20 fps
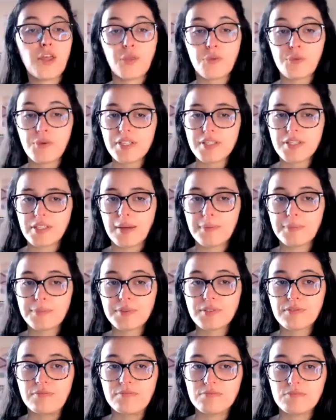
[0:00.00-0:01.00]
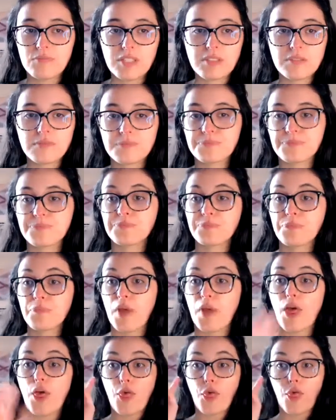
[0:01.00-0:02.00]
3 steps. Oh,
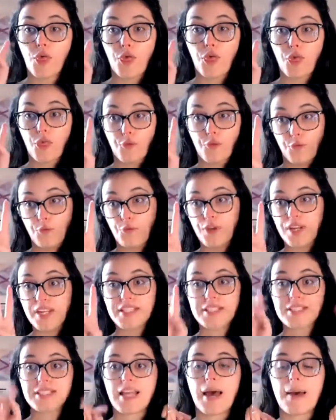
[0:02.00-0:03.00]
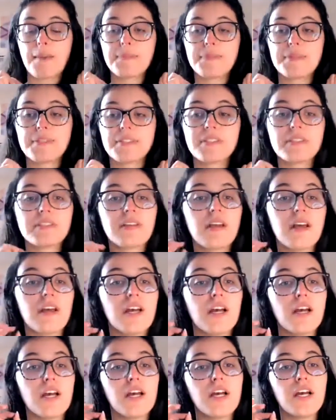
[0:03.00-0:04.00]
3 steps
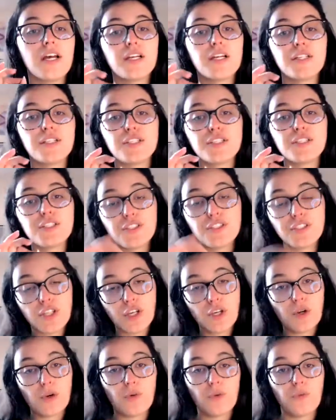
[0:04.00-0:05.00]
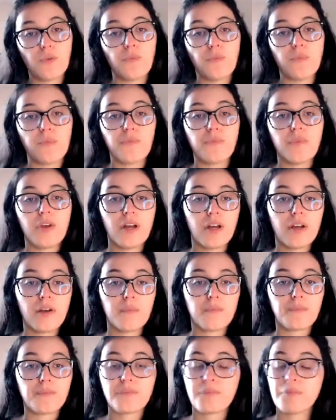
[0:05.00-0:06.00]
to
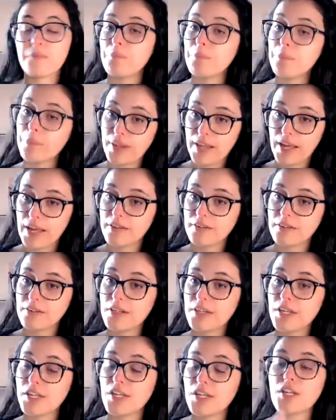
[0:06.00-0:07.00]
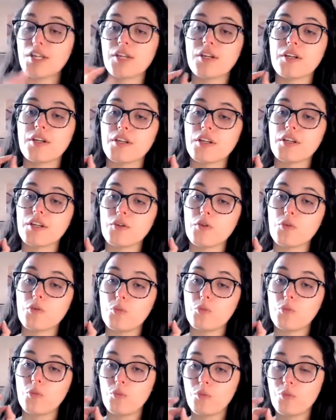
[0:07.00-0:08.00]
planning
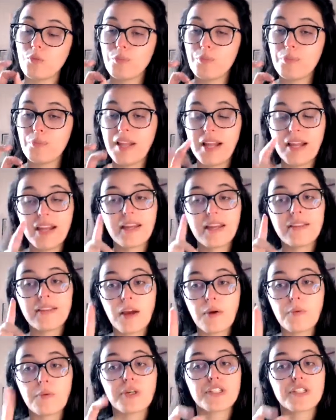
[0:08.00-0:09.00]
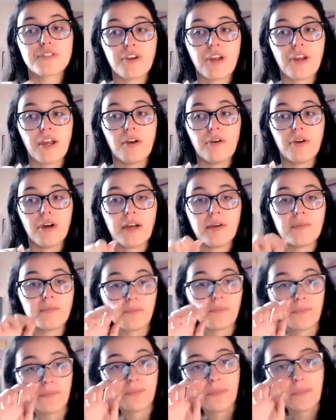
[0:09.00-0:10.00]
that works for you. Okay.
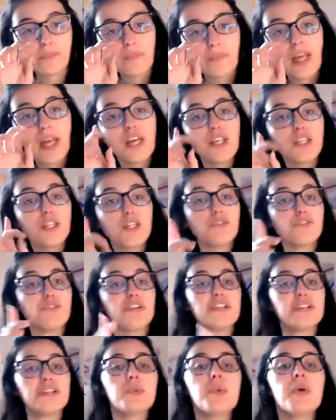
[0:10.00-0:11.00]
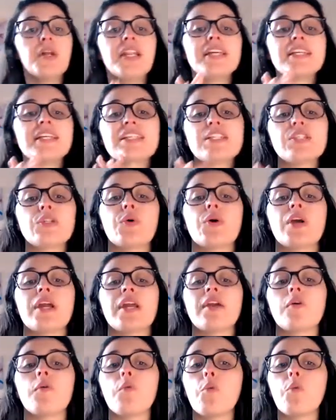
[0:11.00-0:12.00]
The first one is
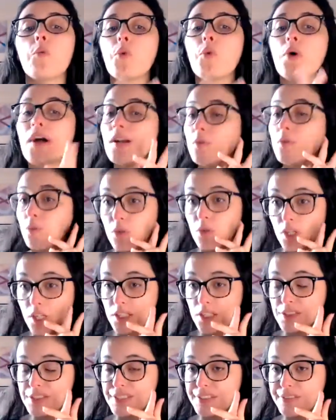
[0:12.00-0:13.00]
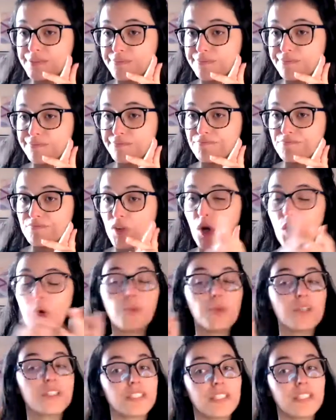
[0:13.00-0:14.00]
knowing what worked or
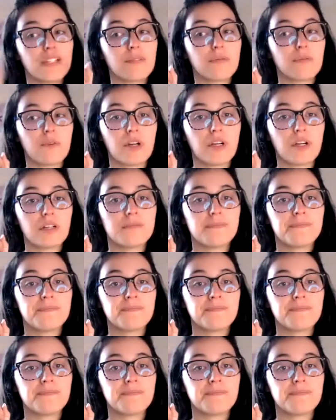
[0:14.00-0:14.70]
what didn't work